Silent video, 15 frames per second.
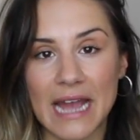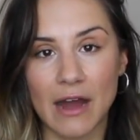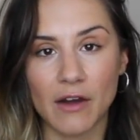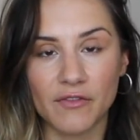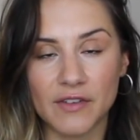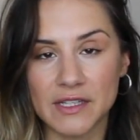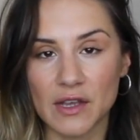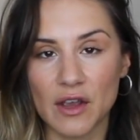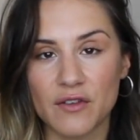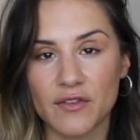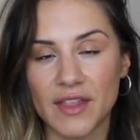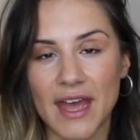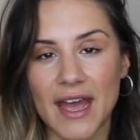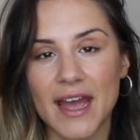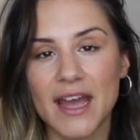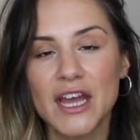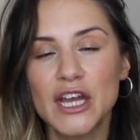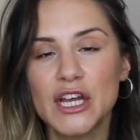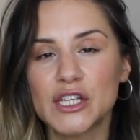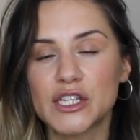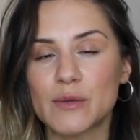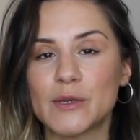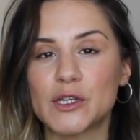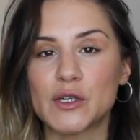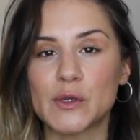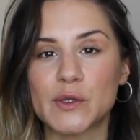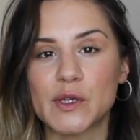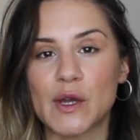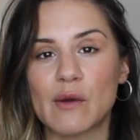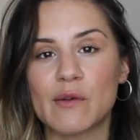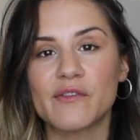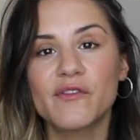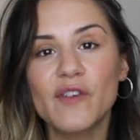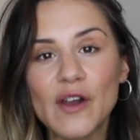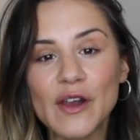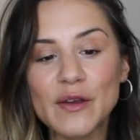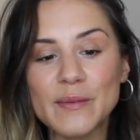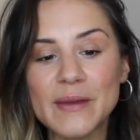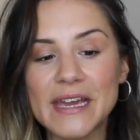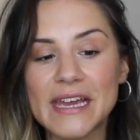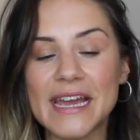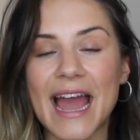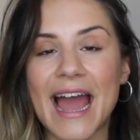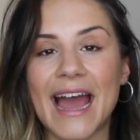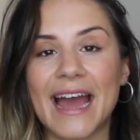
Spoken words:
outfits over there, so be sure to go and follow me.